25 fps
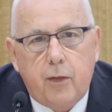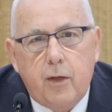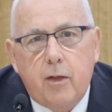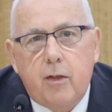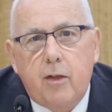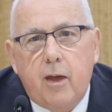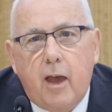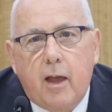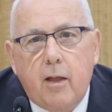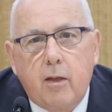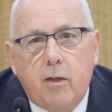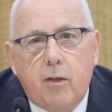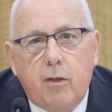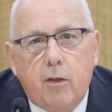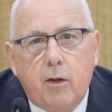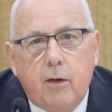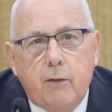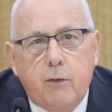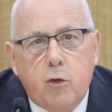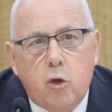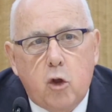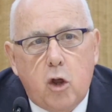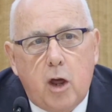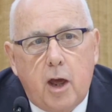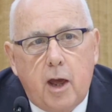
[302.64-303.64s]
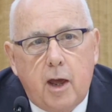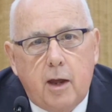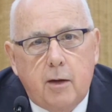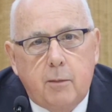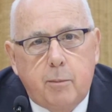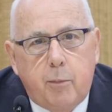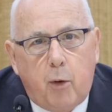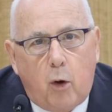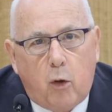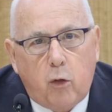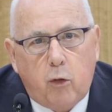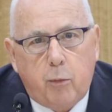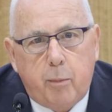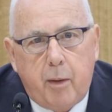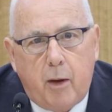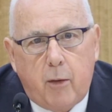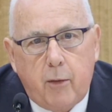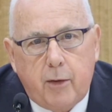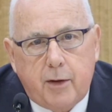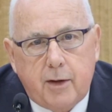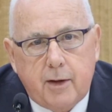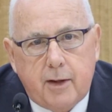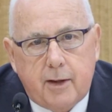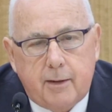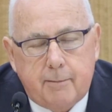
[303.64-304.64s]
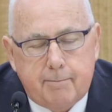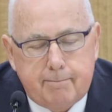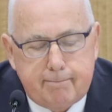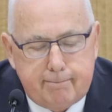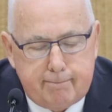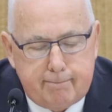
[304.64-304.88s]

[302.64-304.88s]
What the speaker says: the sense of shared prosperity.